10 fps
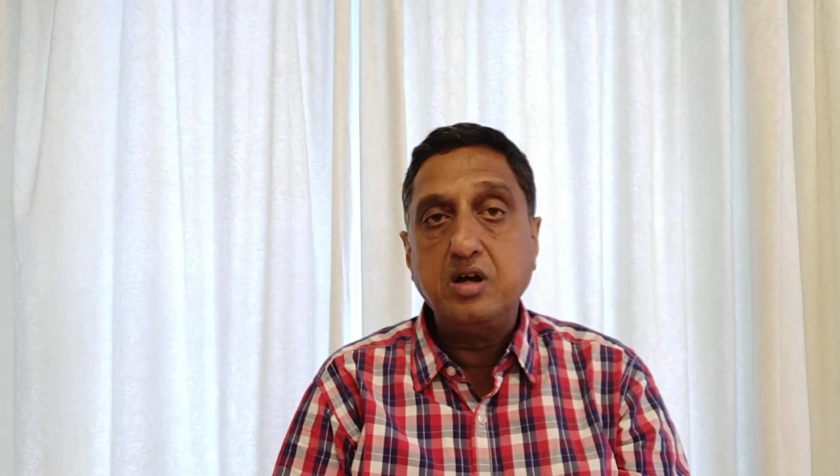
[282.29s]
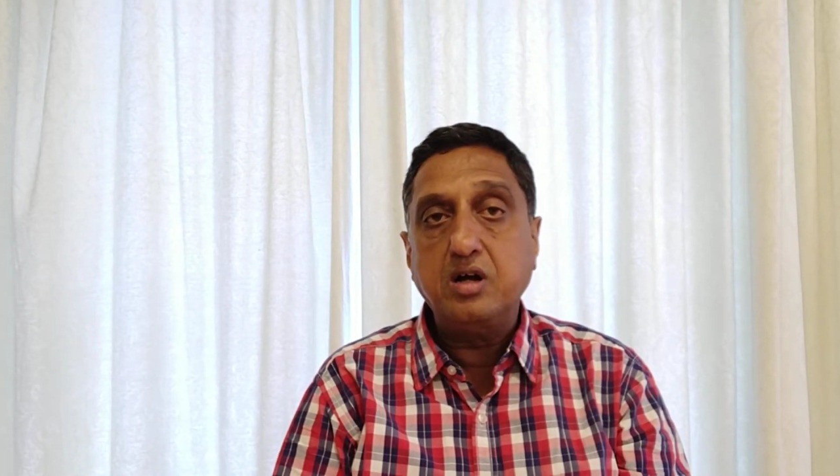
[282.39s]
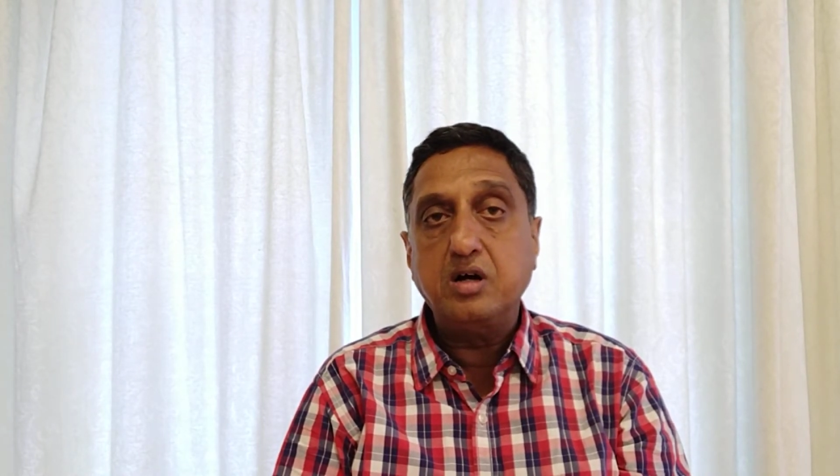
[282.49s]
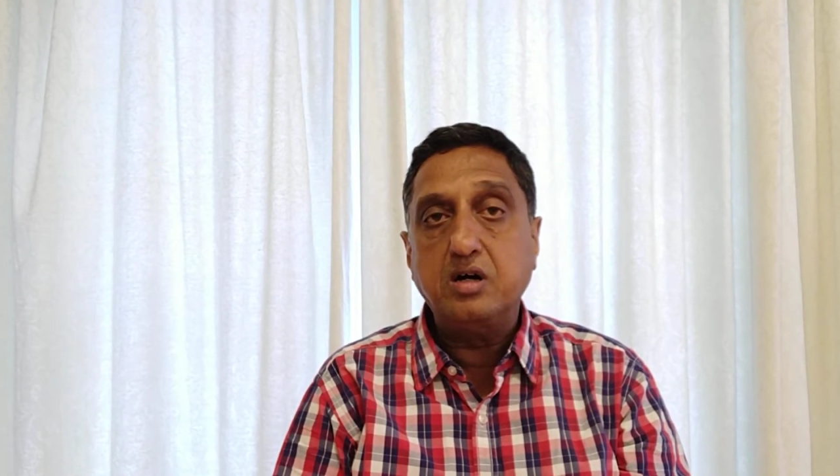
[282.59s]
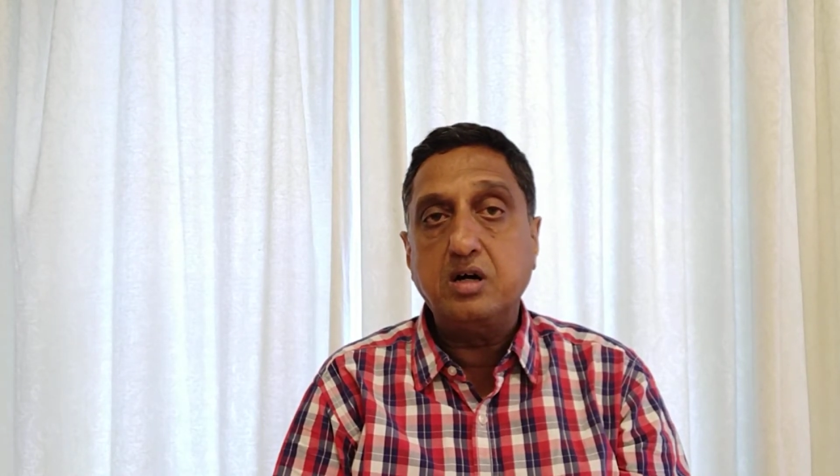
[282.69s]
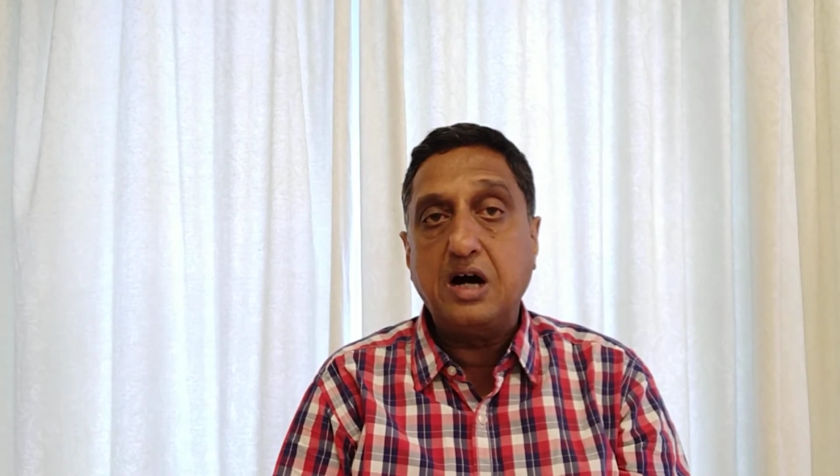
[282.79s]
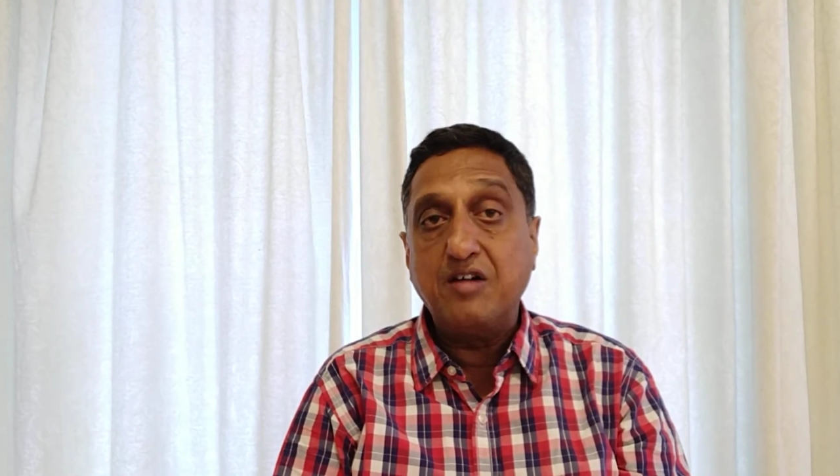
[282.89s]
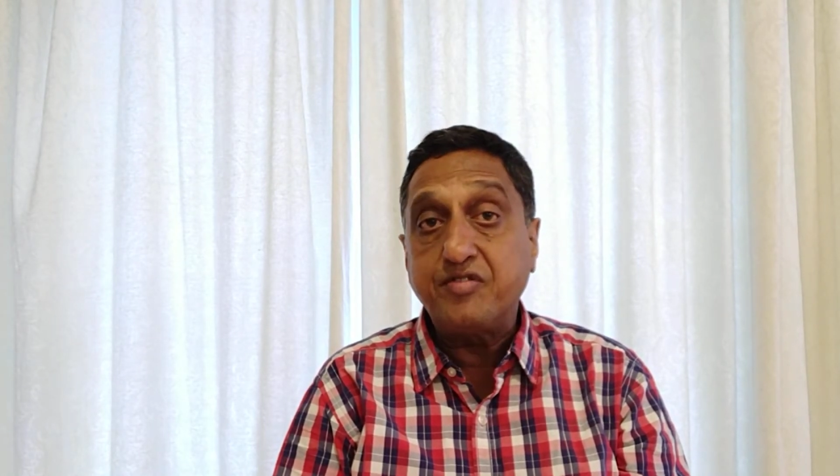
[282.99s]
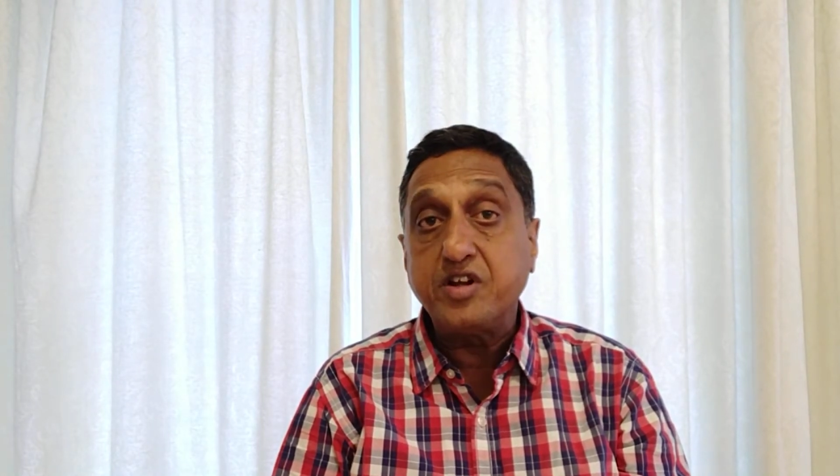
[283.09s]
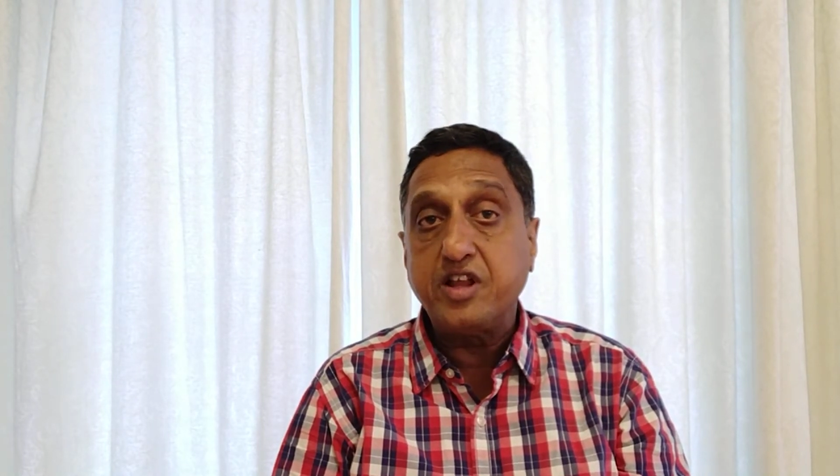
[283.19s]

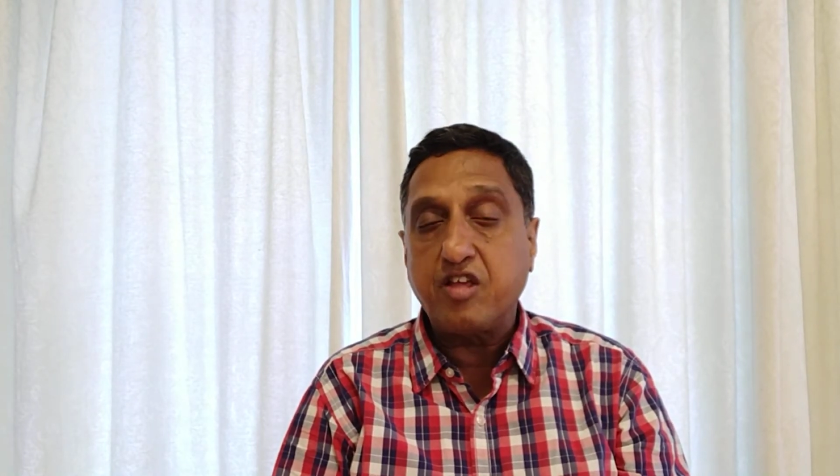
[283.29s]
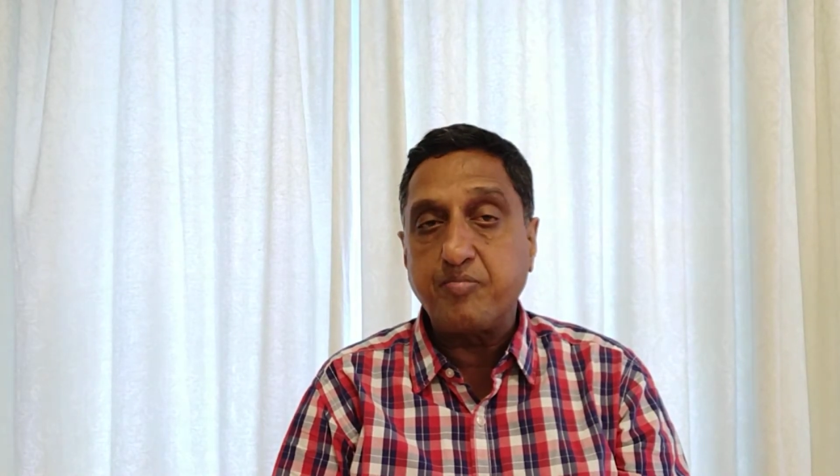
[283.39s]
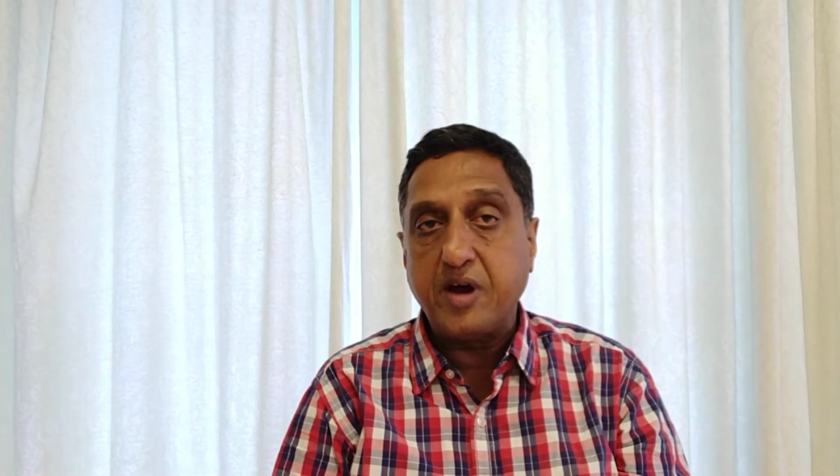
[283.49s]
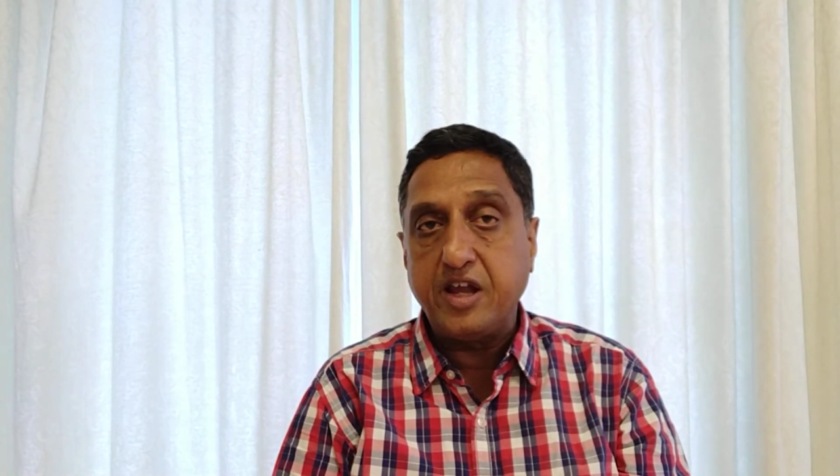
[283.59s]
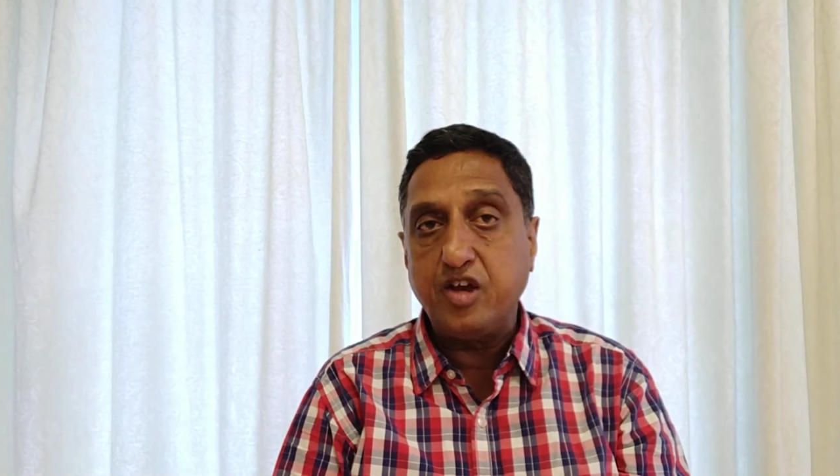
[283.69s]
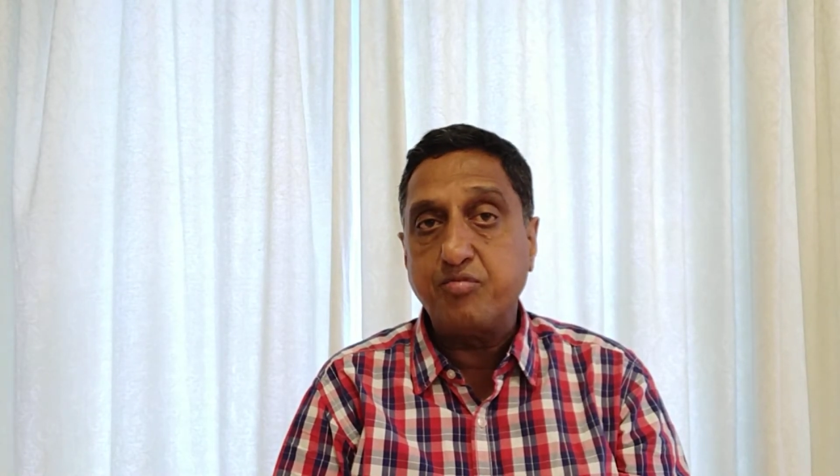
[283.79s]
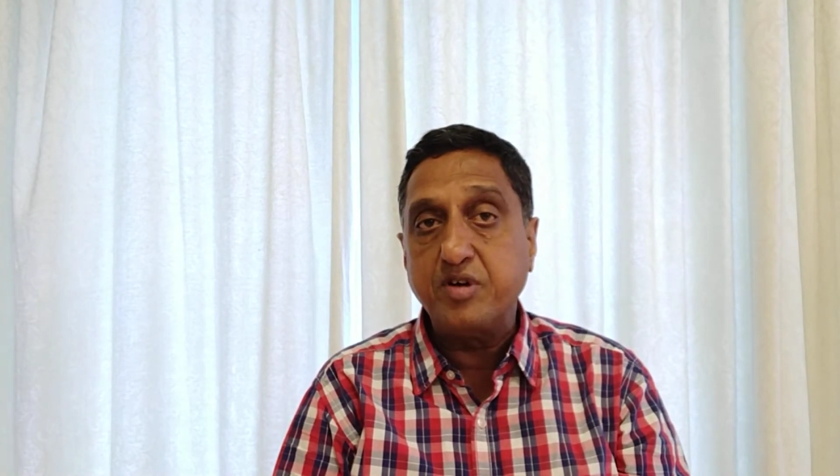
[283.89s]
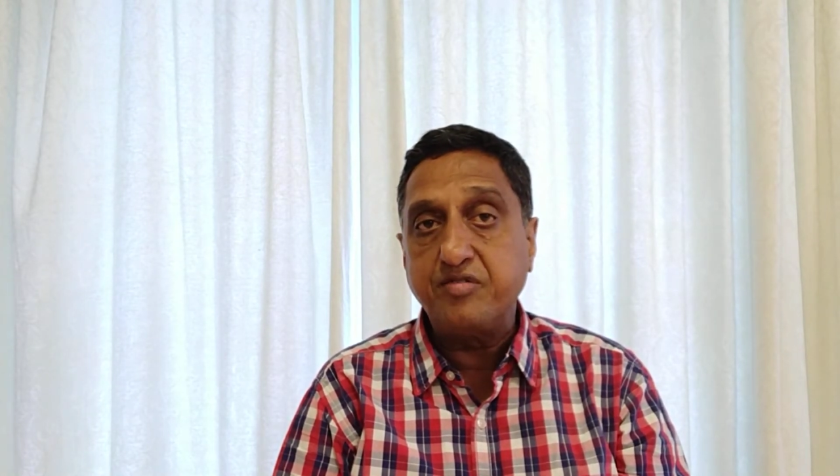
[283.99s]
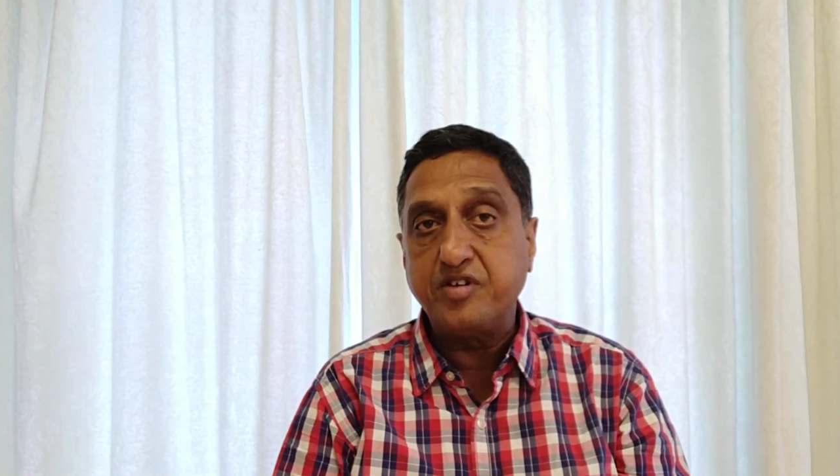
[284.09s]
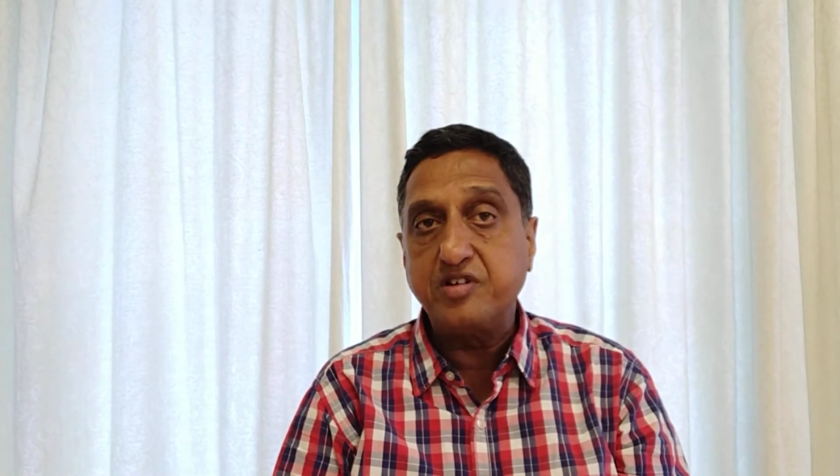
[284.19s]
after the expiry of
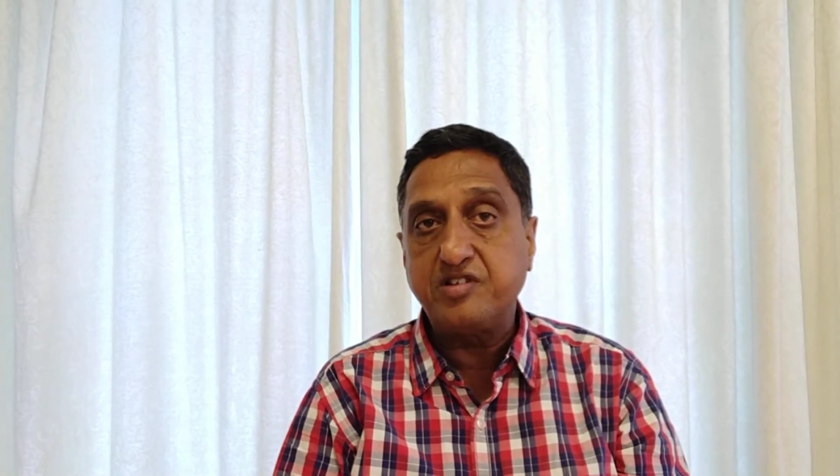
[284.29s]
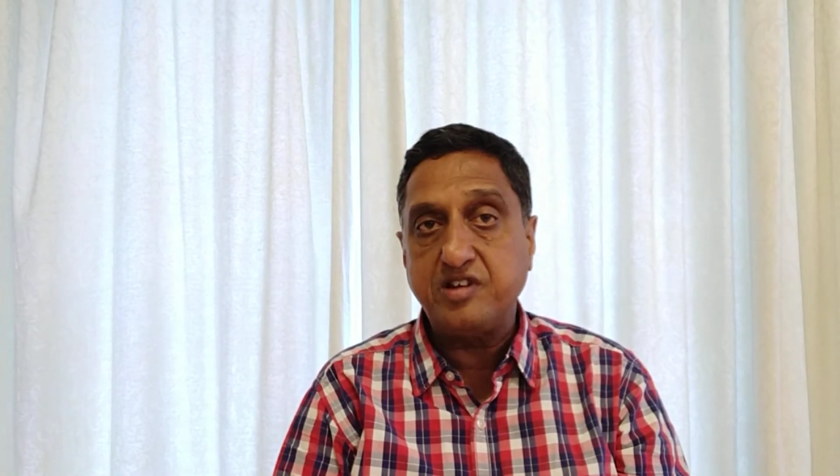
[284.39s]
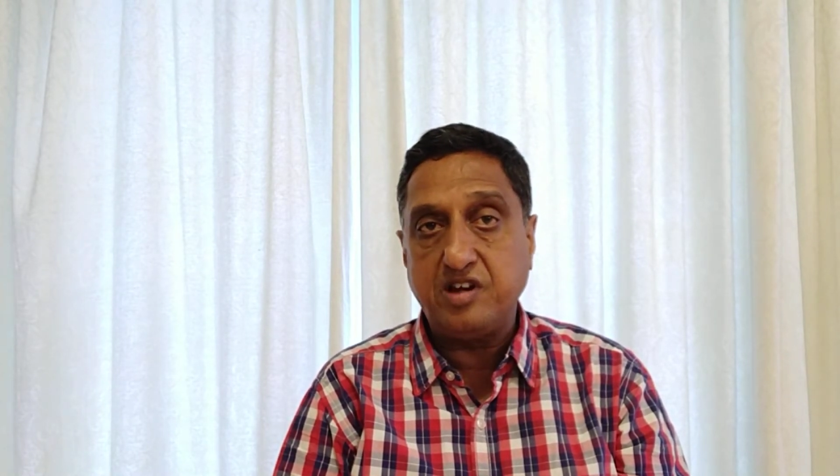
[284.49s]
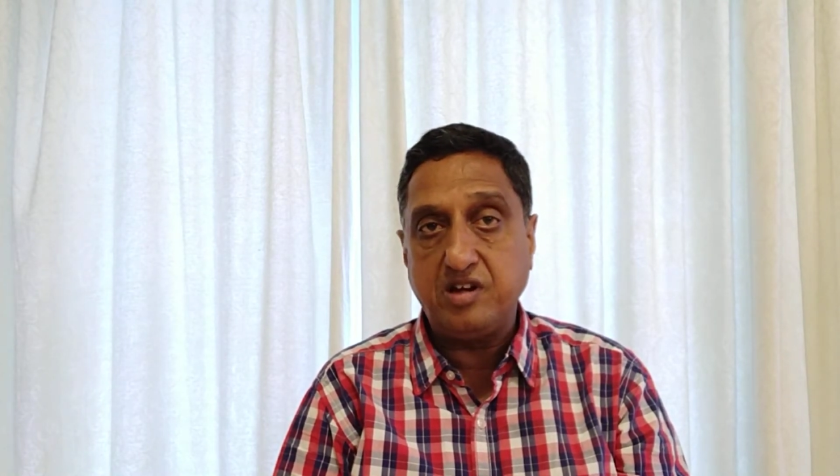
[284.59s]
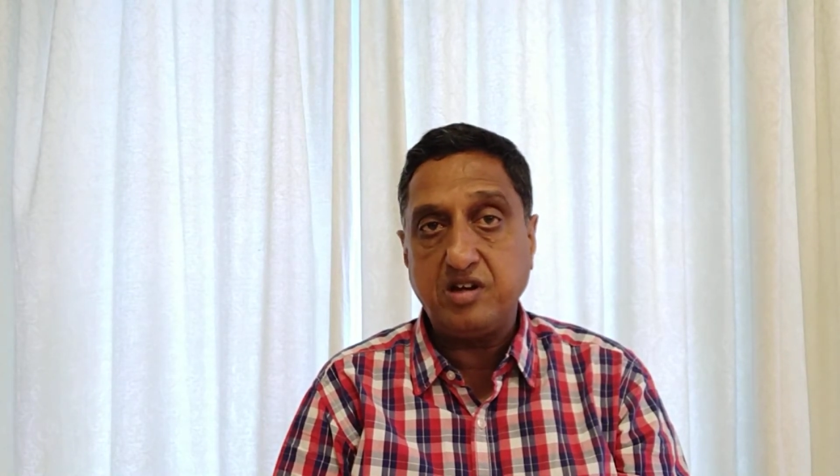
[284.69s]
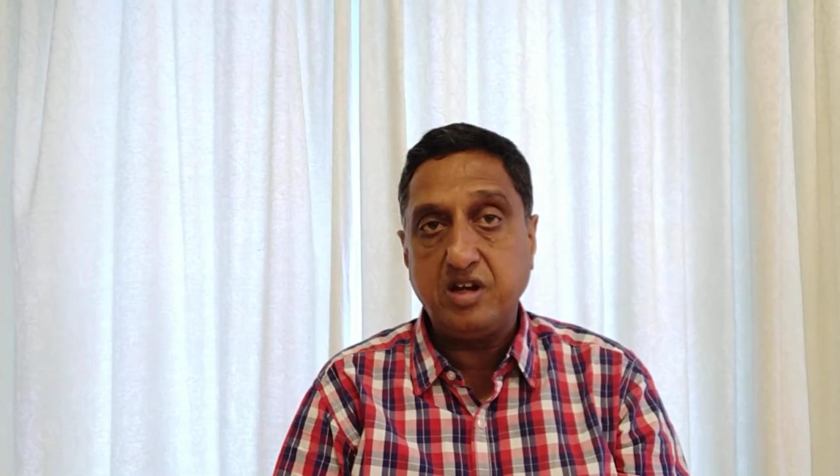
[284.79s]
my first stint